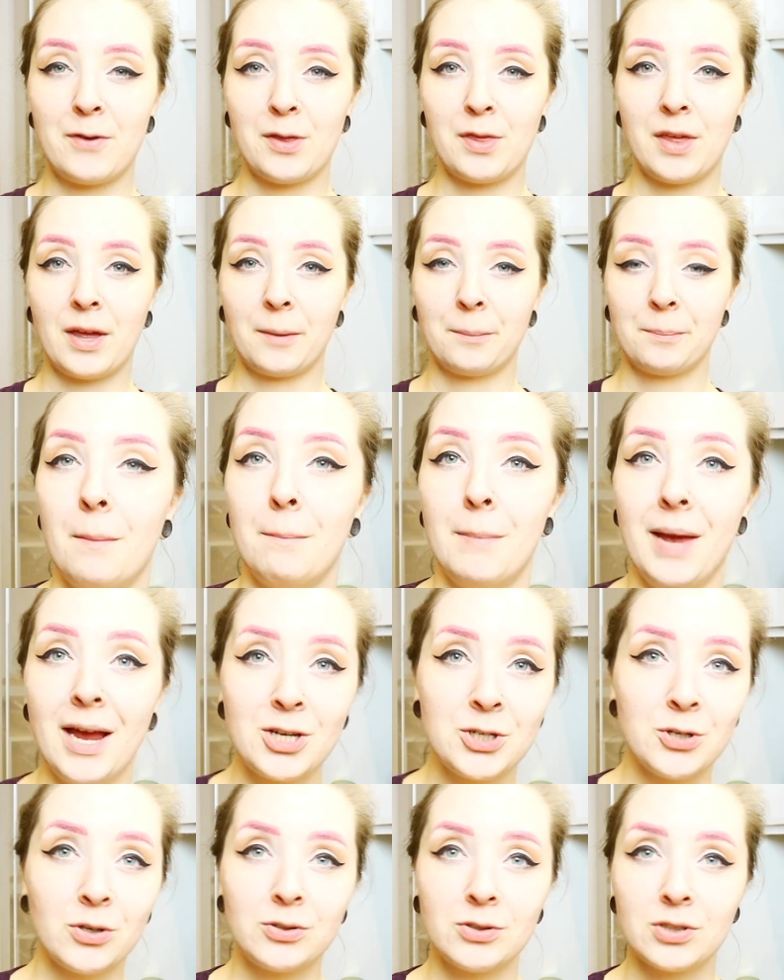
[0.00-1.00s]
everything.
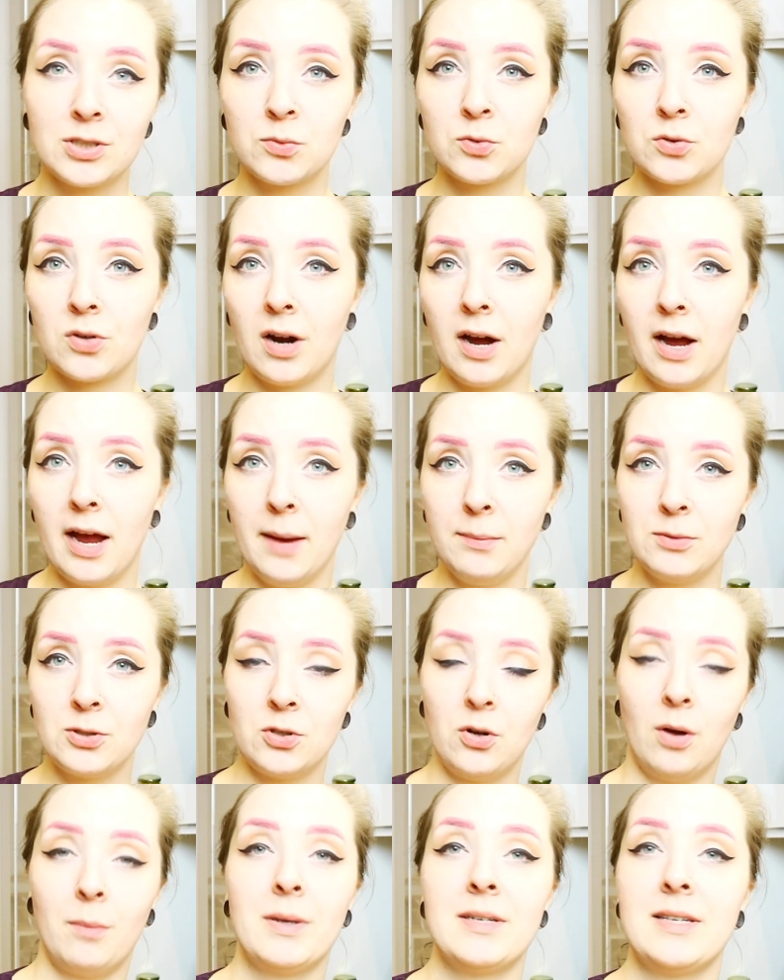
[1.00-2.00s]
Make sure to subscribe
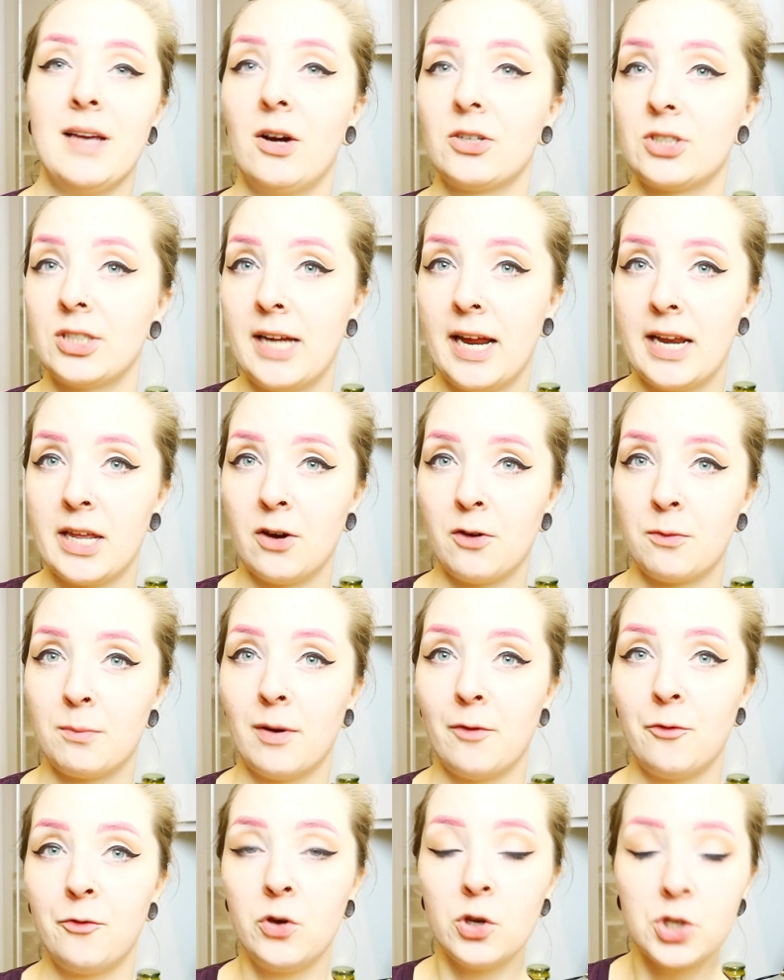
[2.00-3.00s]
to not miss out on any of
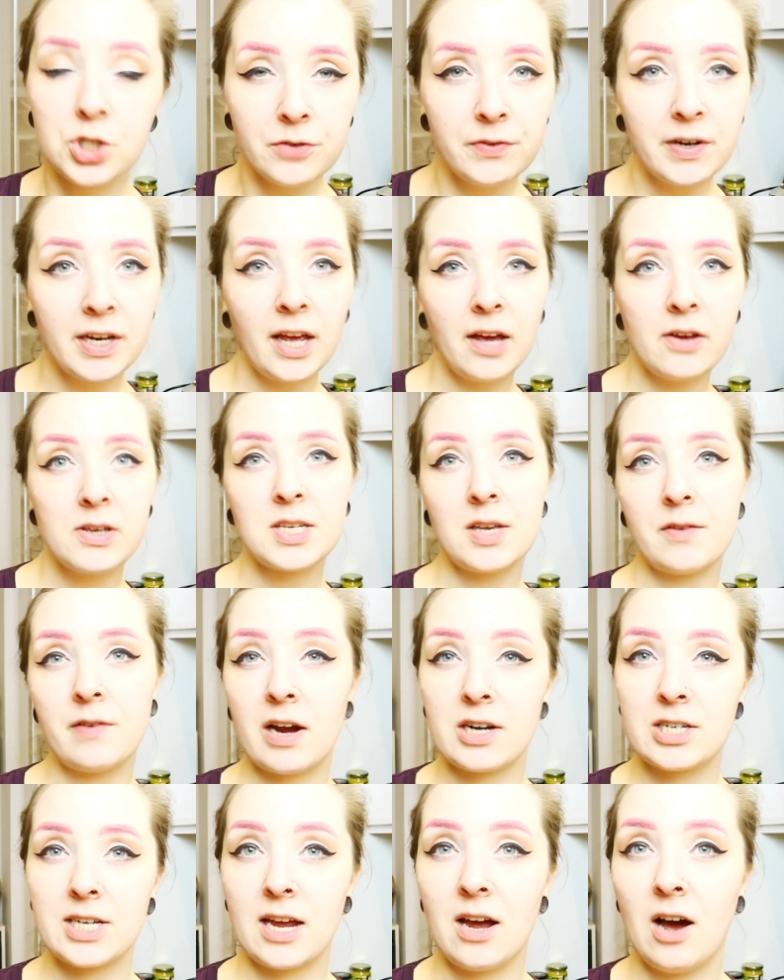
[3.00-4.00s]
my future videos. I've
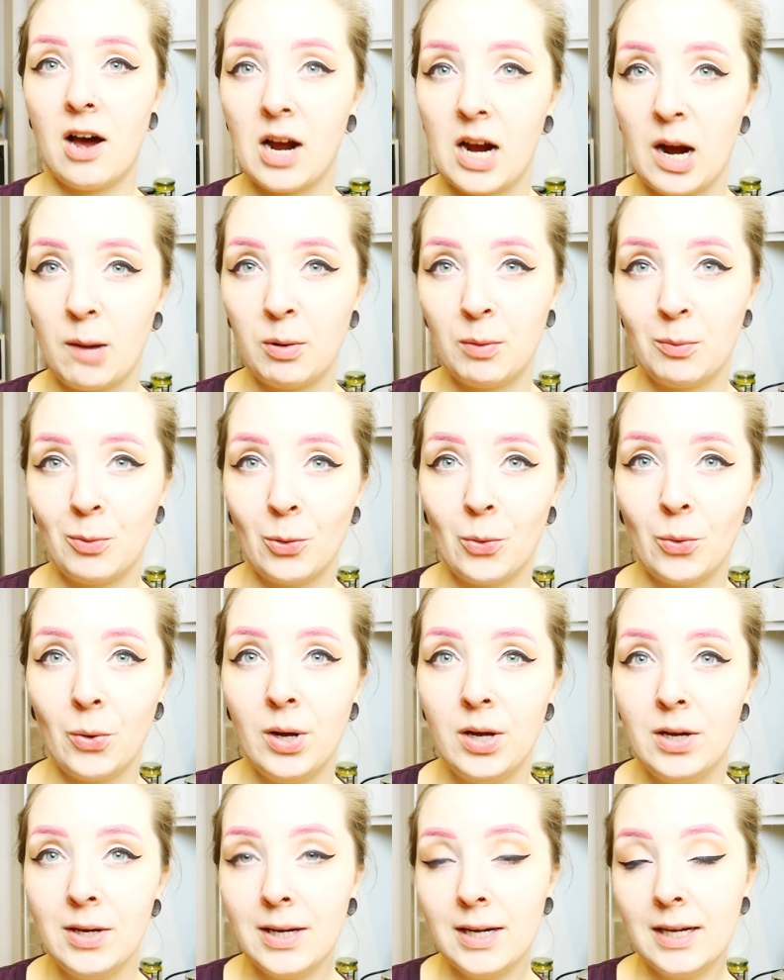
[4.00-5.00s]
actually got a couple more
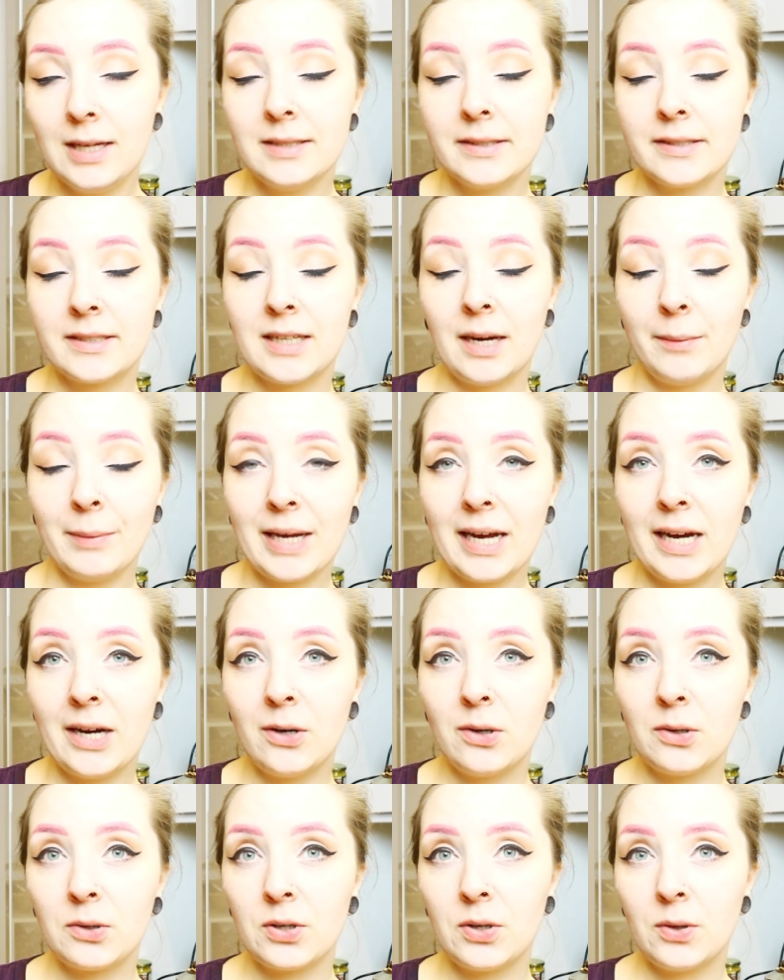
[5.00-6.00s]
coming
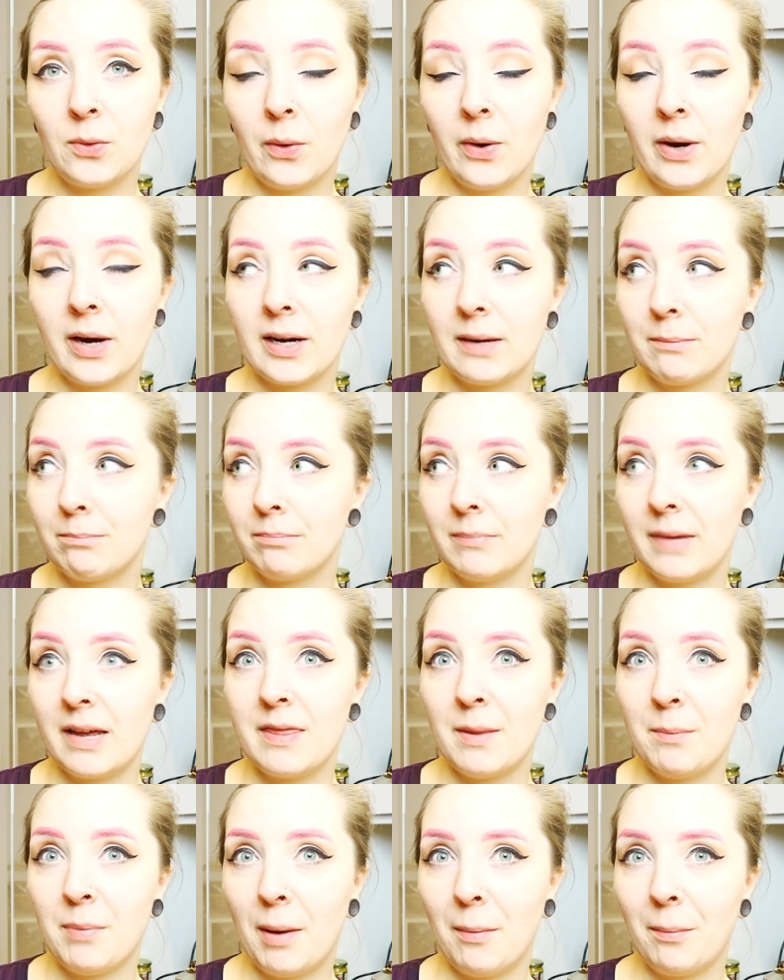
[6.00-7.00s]
out or
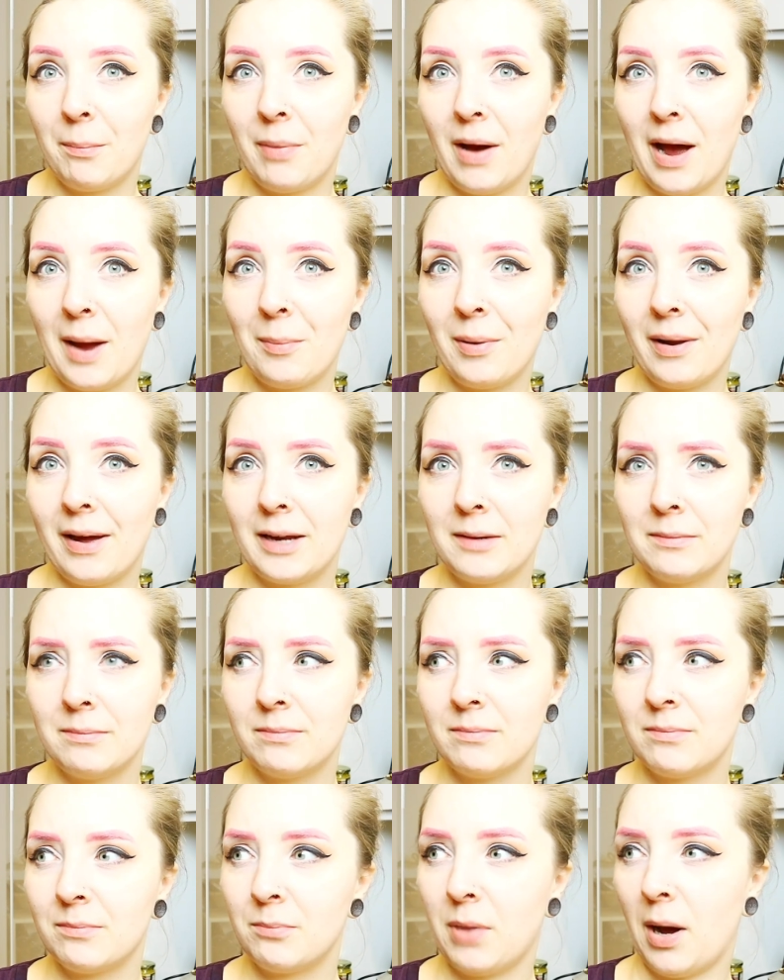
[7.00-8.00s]
in the
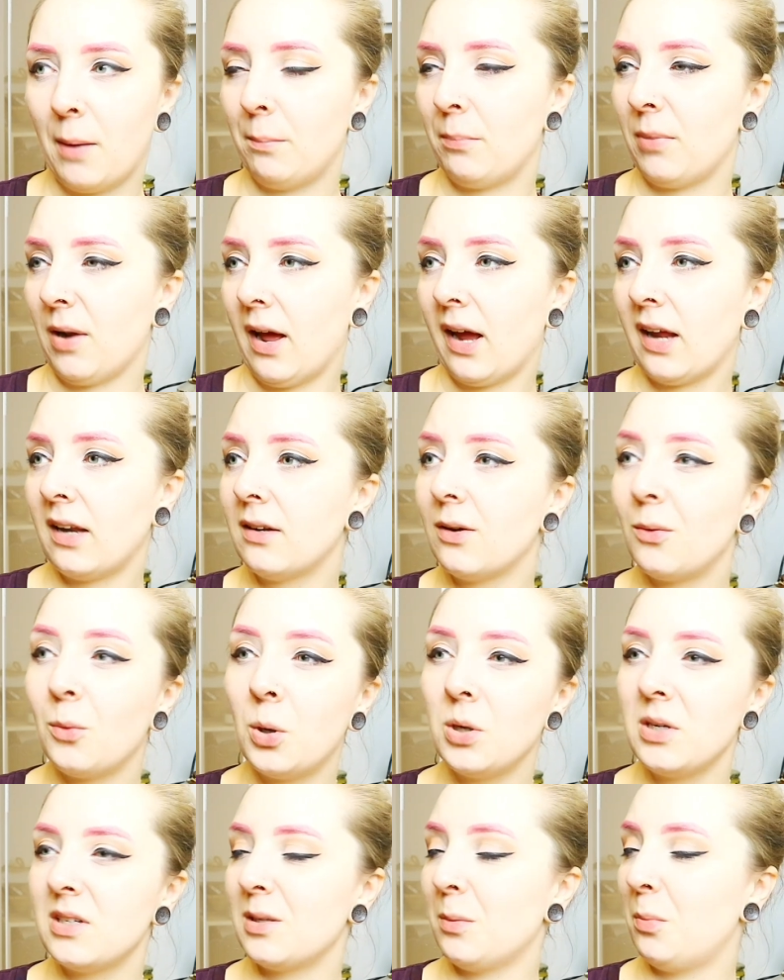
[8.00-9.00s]
pipeline. Pump line?
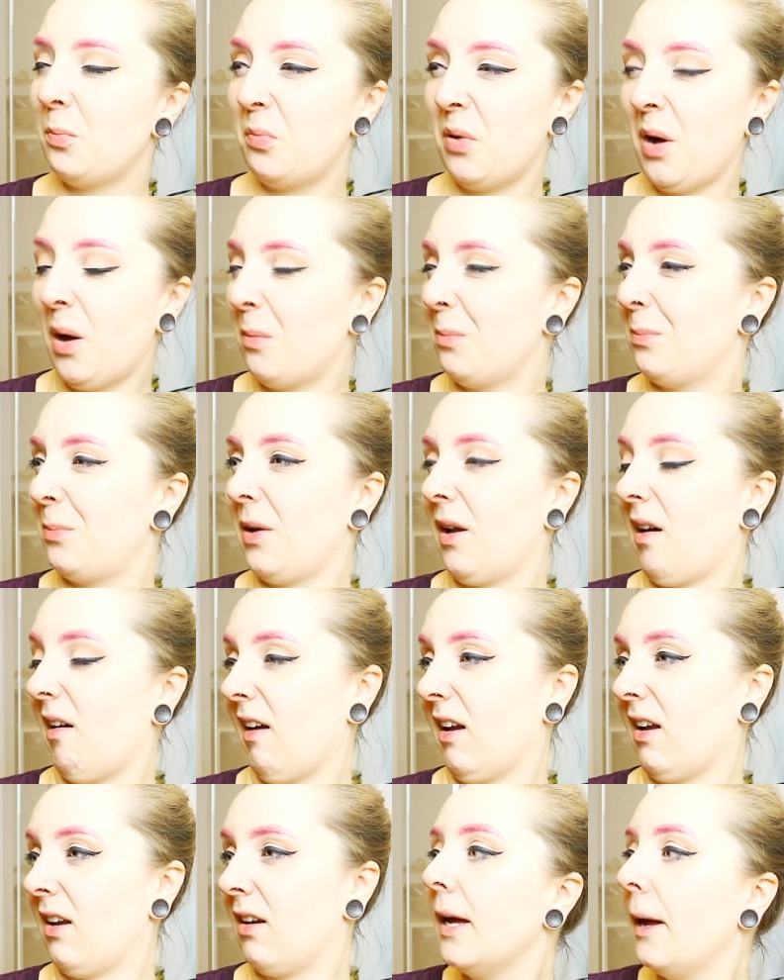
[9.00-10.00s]
What is a pump
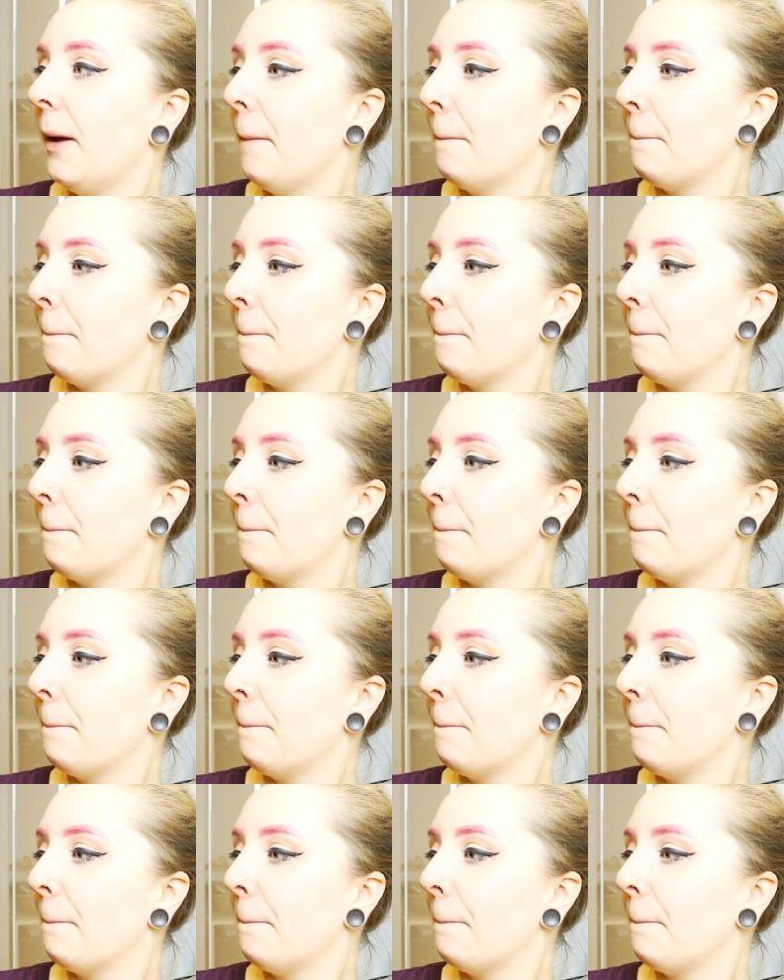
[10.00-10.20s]
line?